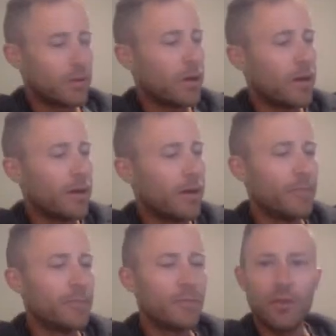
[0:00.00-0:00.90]

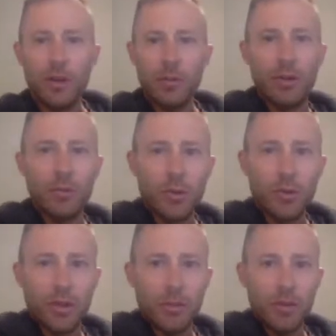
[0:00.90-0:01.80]
So now I'm going to
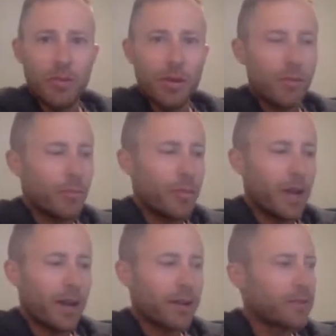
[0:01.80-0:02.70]
rotate my paper
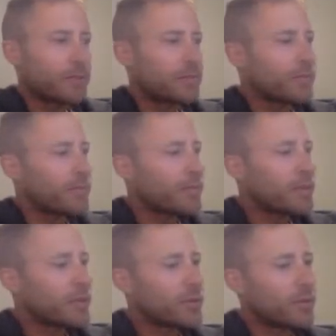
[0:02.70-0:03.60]
back
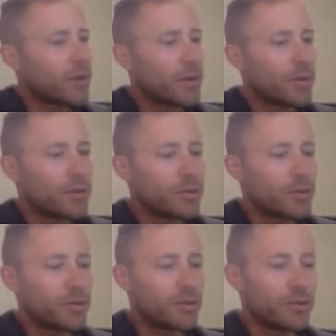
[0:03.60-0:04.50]
to where I was
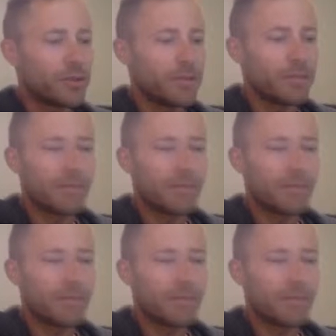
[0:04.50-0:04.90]
originally.